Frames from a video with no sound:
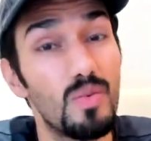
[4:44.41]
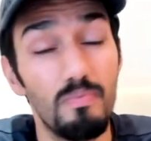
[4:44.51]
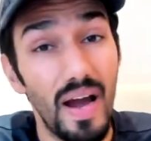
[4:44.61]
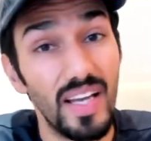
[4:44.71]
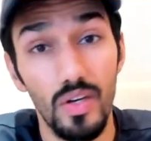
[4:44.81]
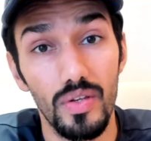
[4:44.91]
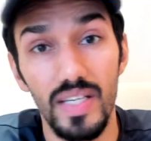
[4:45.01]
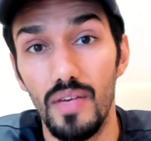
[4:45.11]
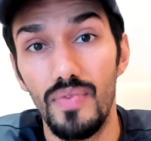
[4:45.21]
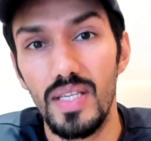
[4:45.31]
you might not
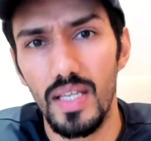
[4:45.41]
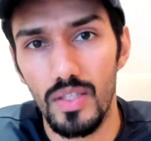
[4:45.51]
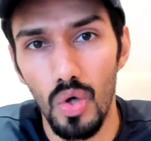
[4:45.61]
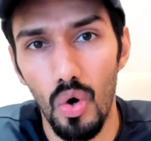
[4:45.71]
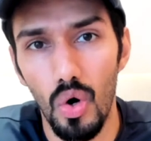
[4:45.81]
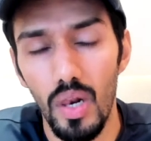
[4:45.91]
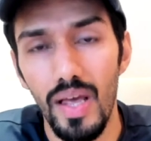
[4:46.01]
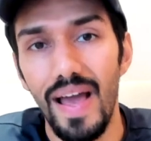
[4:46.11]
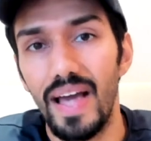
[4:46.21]
need a visa at all.